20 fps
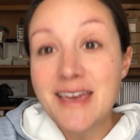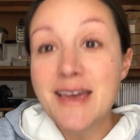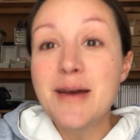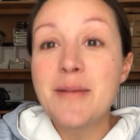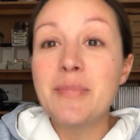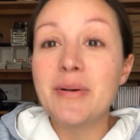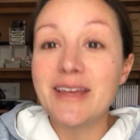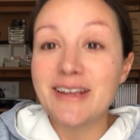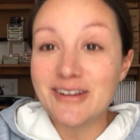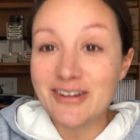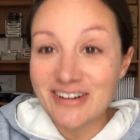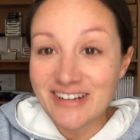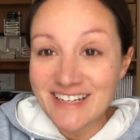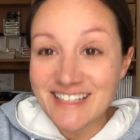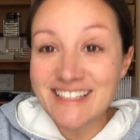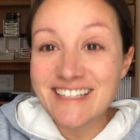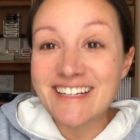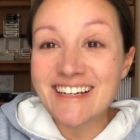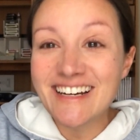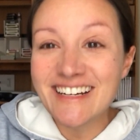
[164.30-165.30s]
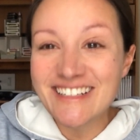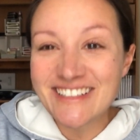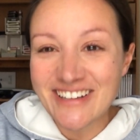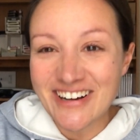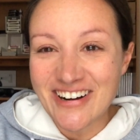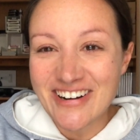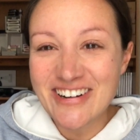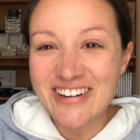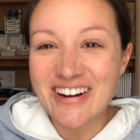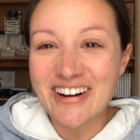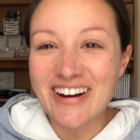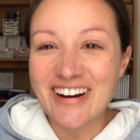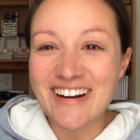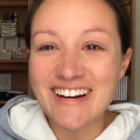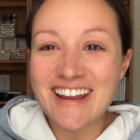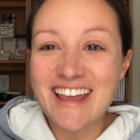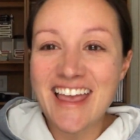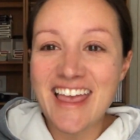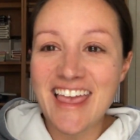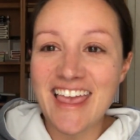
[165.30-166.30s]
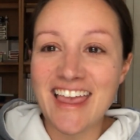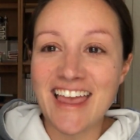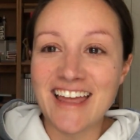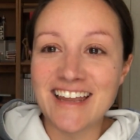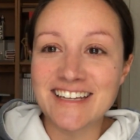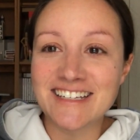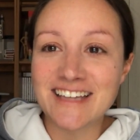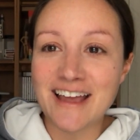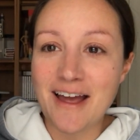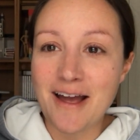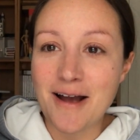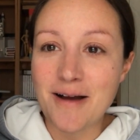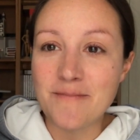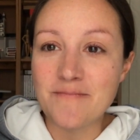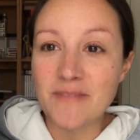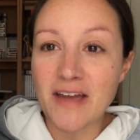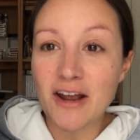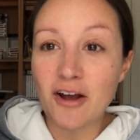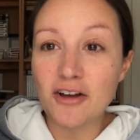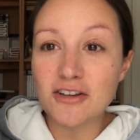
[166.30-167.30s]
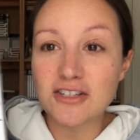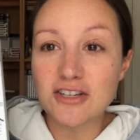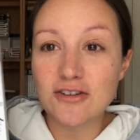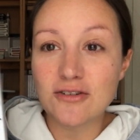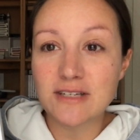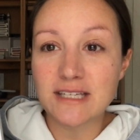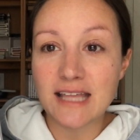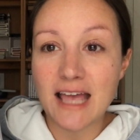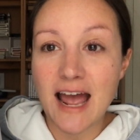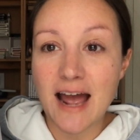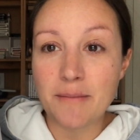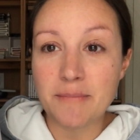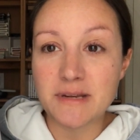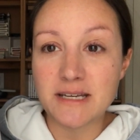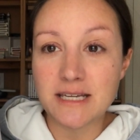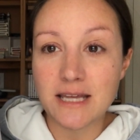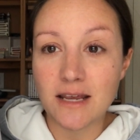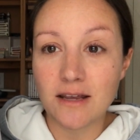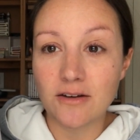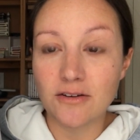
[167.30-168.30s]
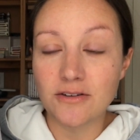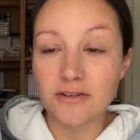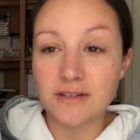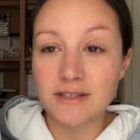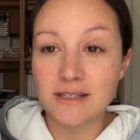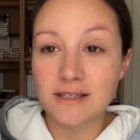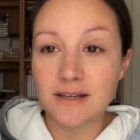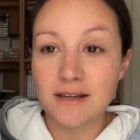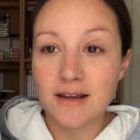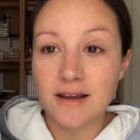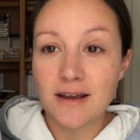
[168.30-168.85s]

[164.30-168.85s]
but you're going to see a dog card, and I also used the Happy Tails